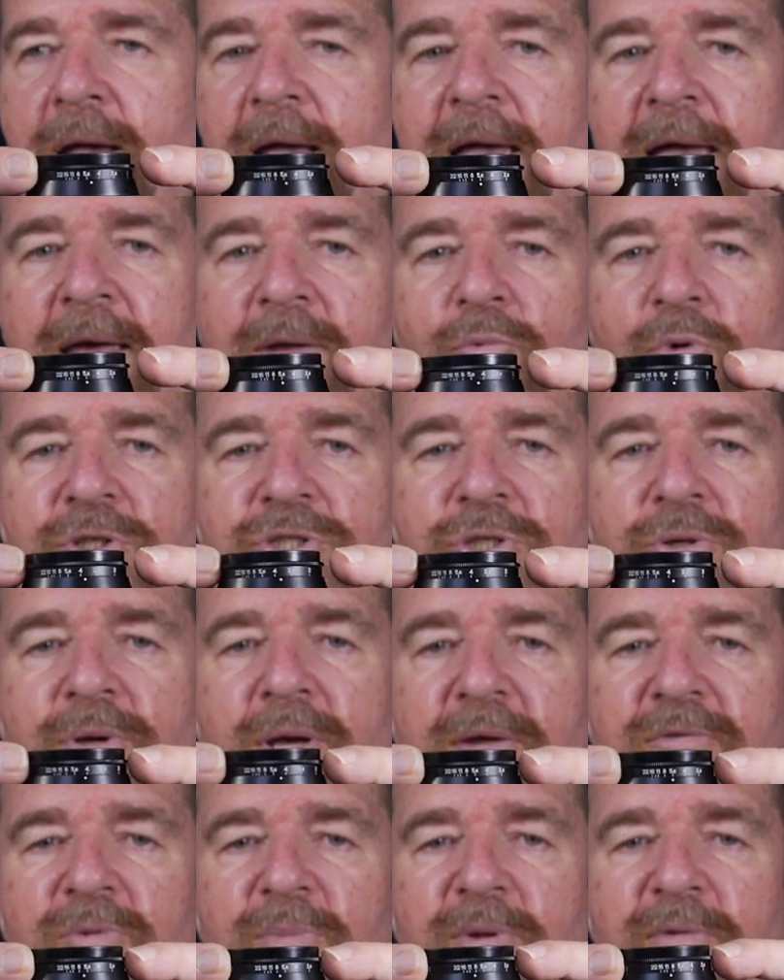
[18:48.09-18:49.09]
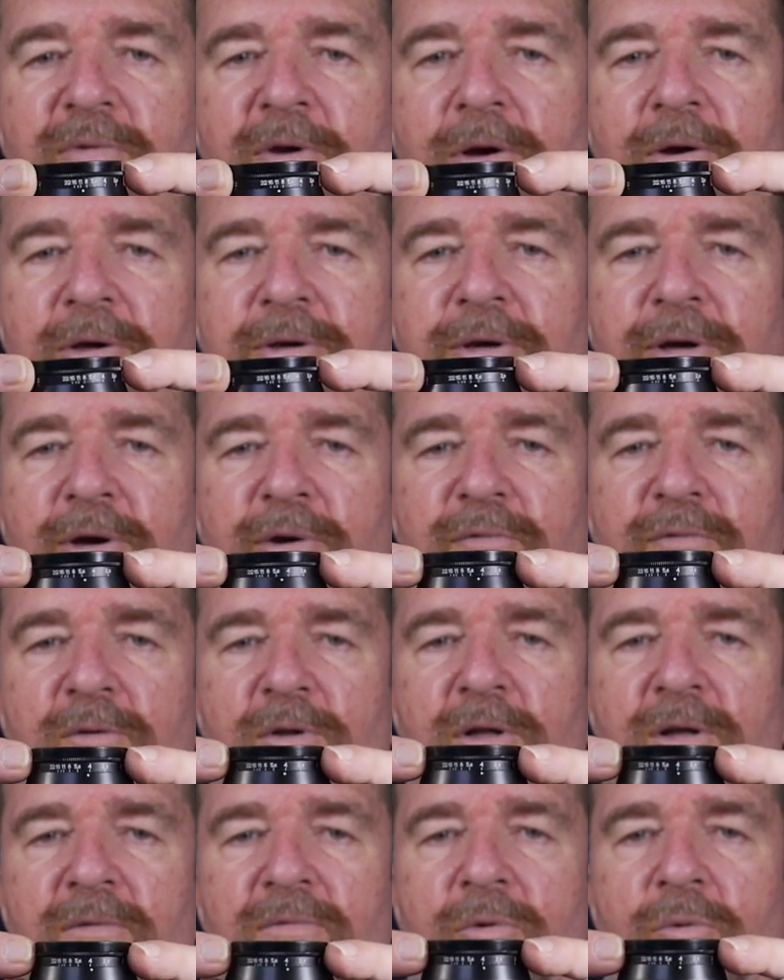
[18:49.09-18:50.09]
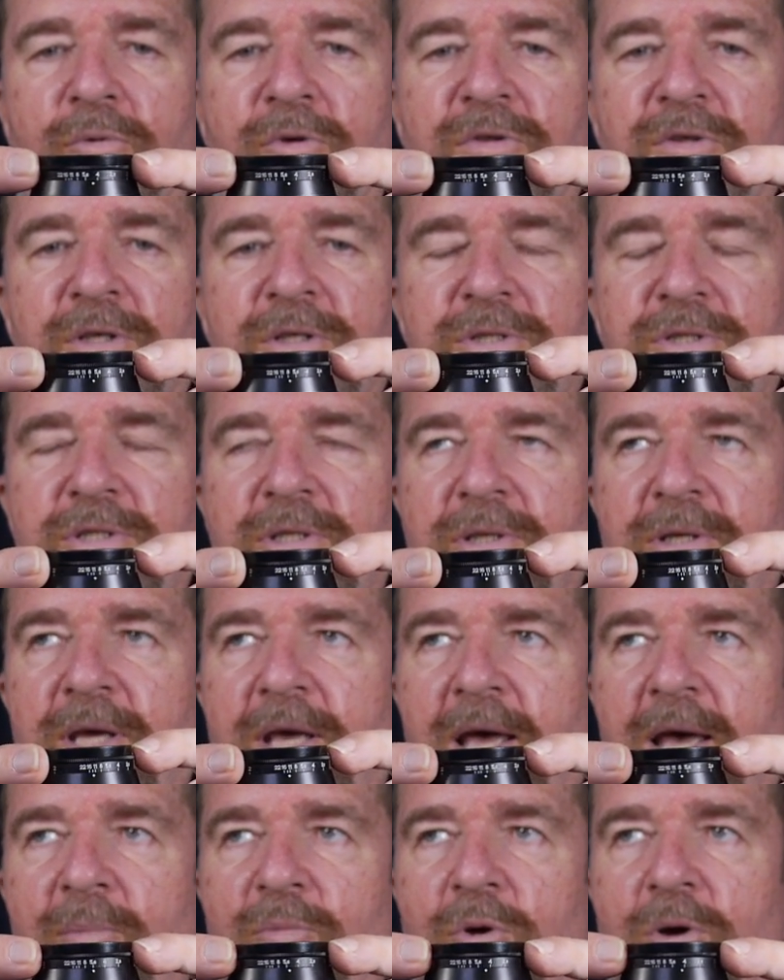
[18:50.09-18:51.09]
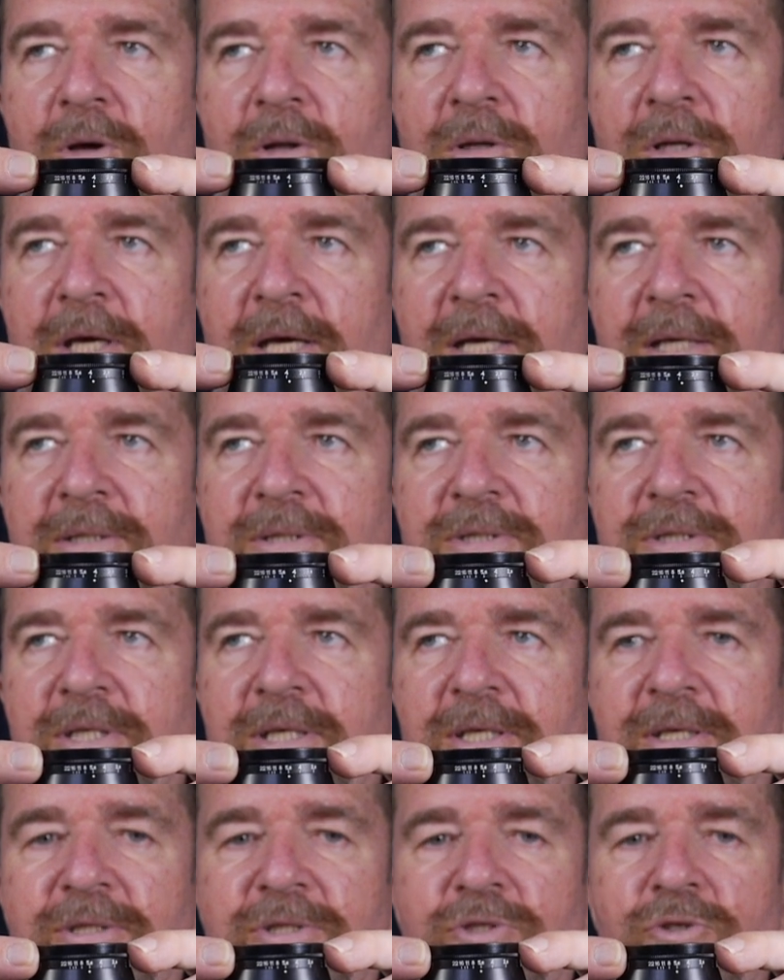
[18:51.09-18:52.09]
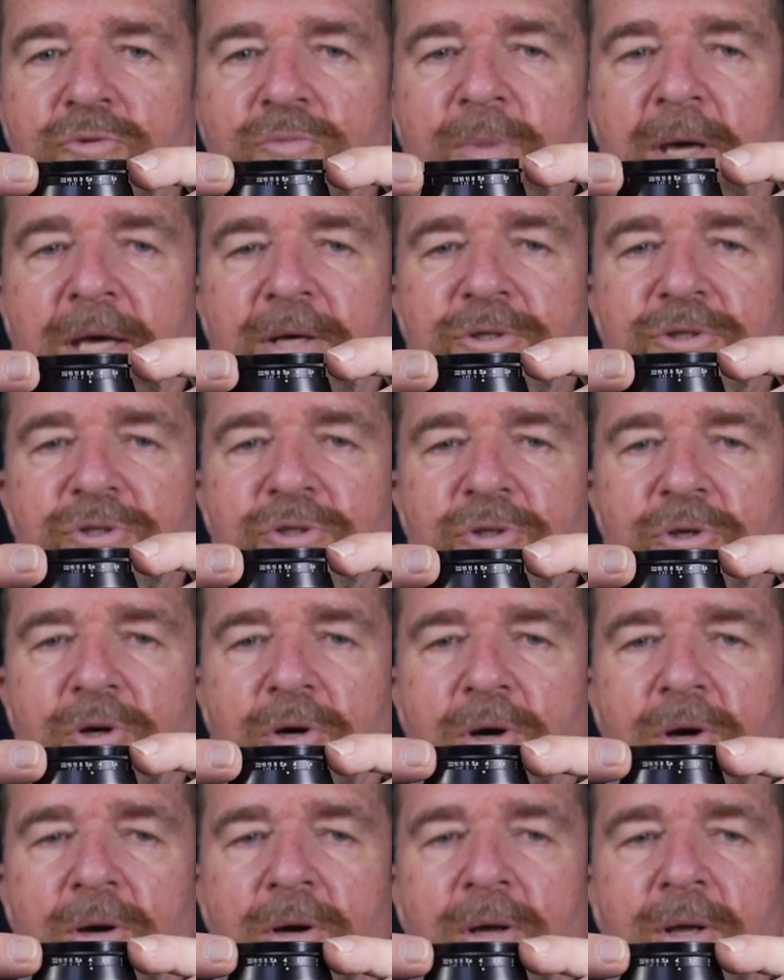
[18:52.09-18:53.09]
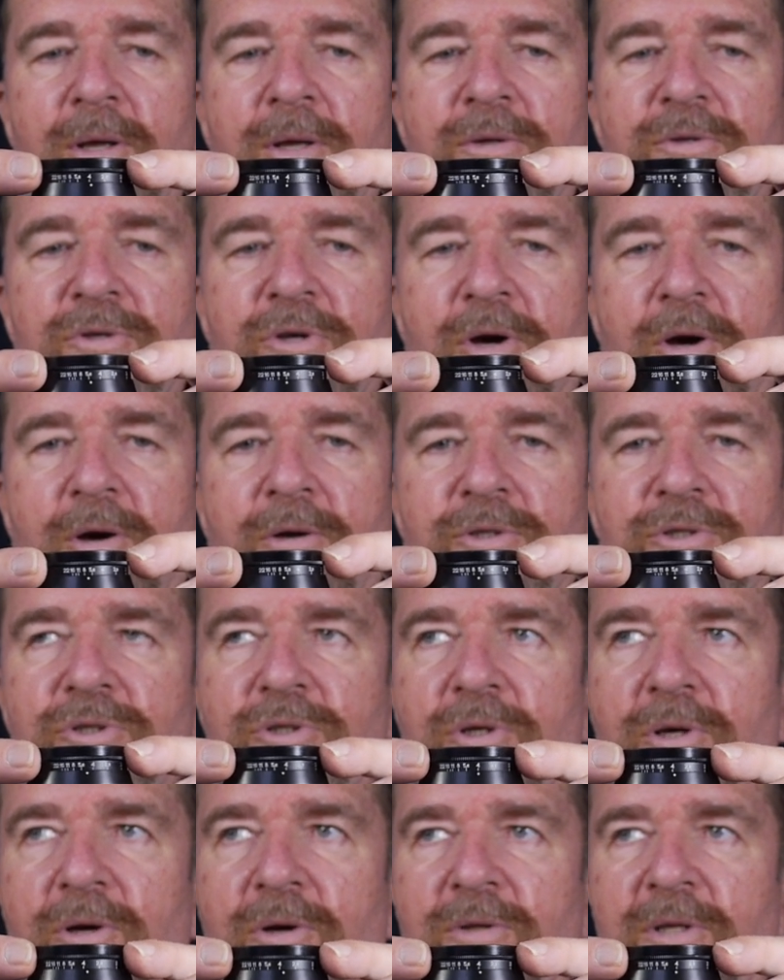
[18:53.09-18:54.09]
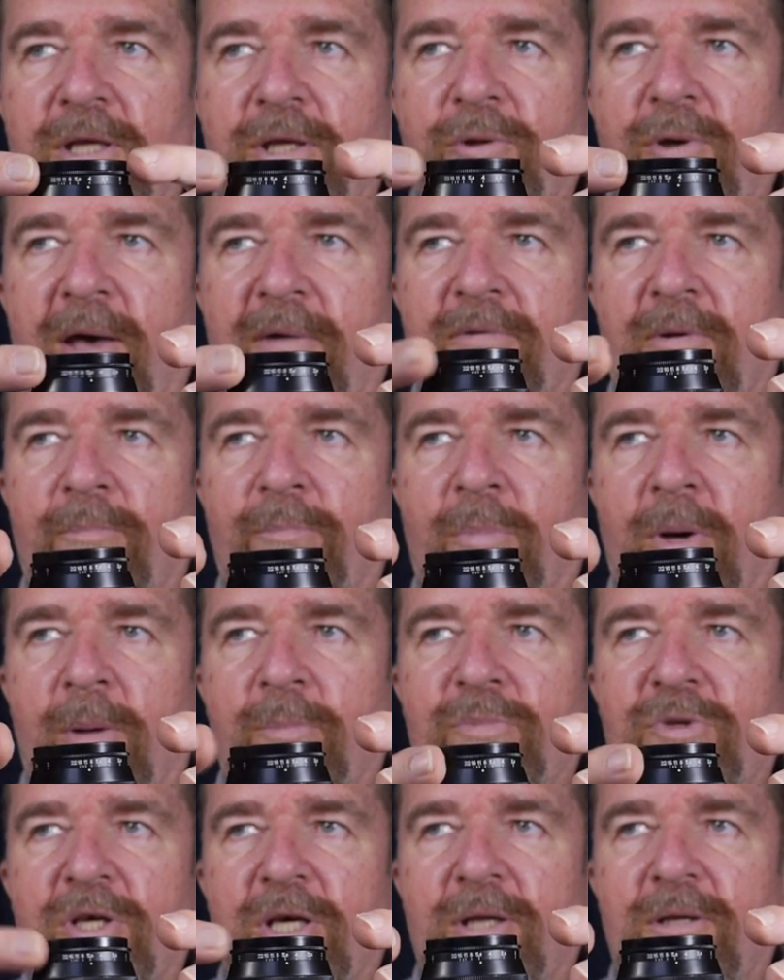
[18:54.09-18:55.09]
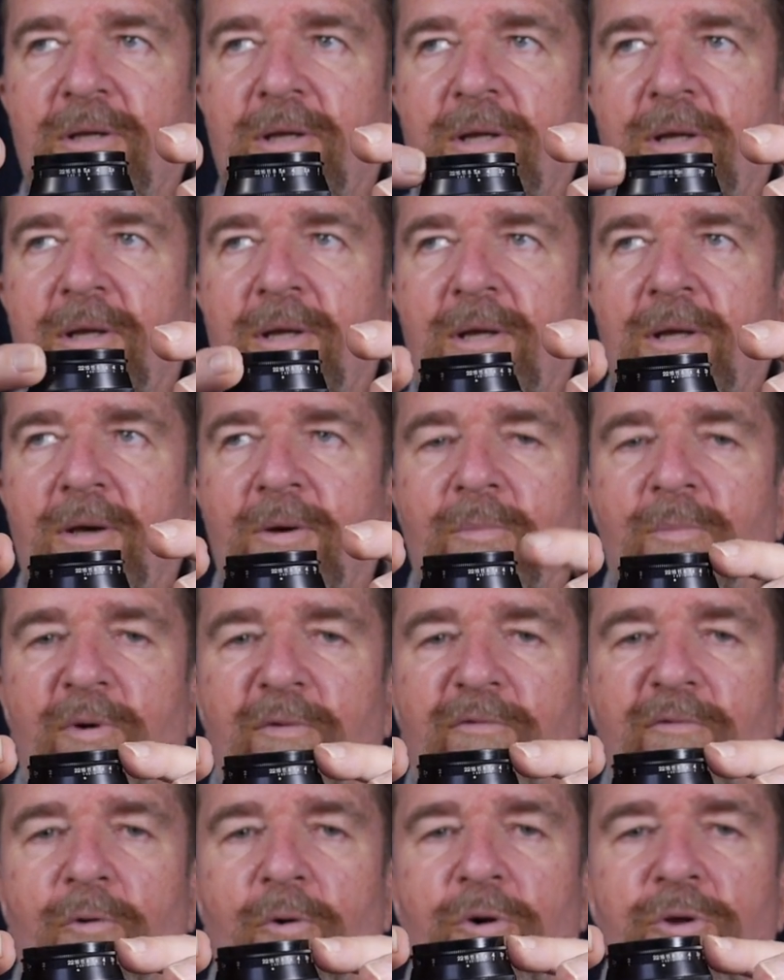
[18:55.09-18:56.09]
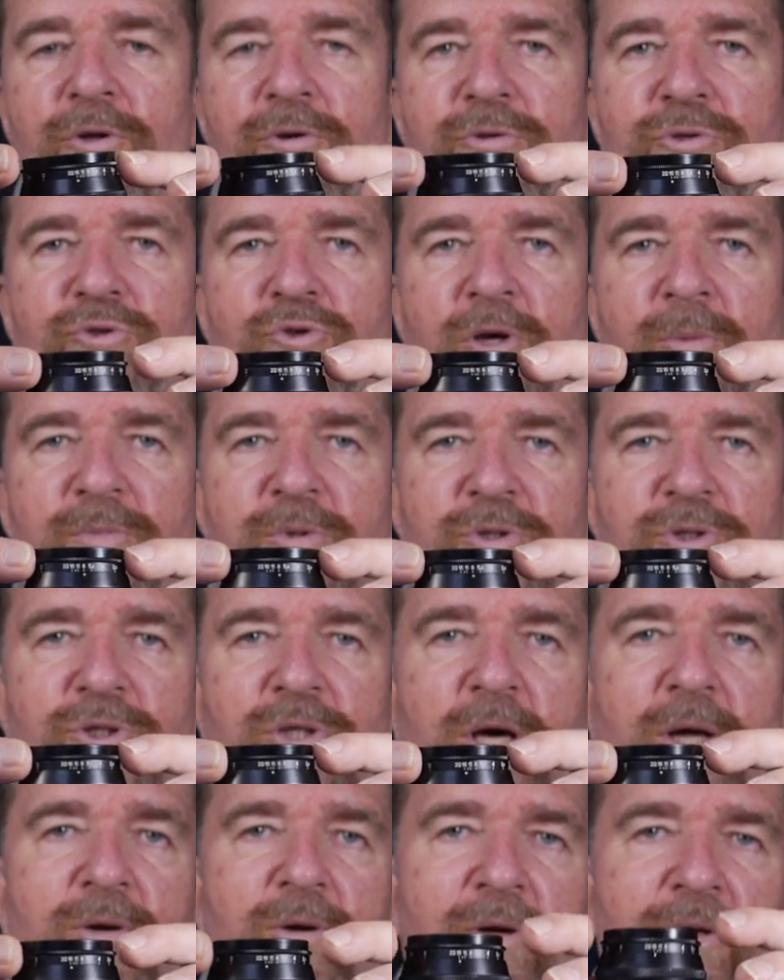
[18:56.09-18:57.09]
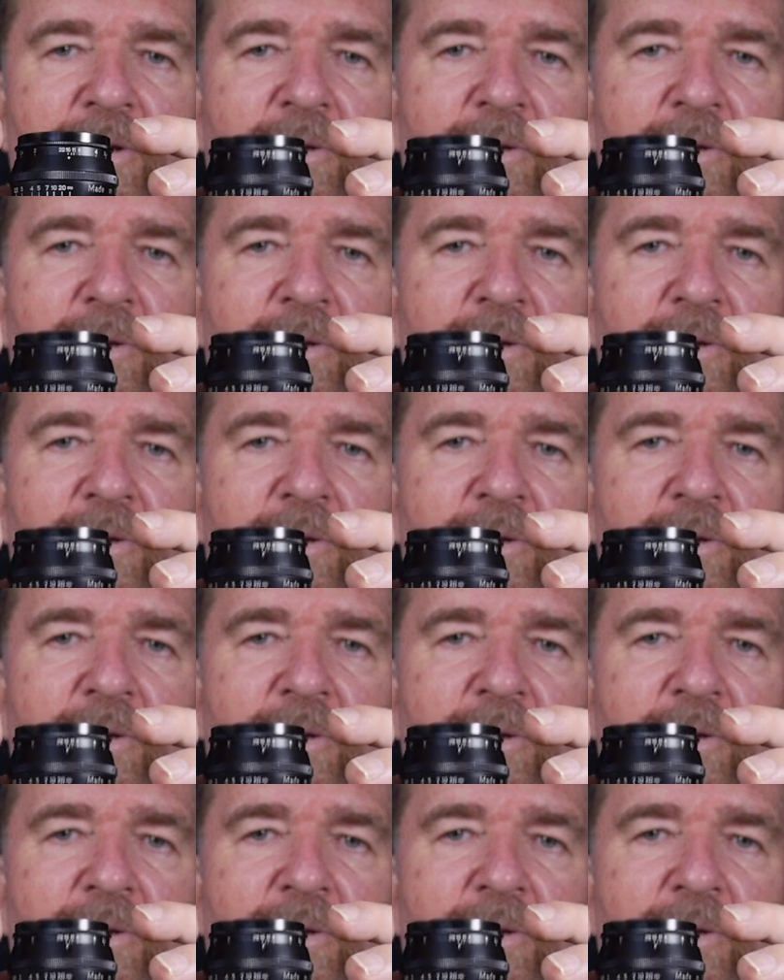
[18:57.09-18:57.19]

And what you have to be very careful of with this camera lens is you make sure, darn sure, that you haven't bumped it before you trip the shutter.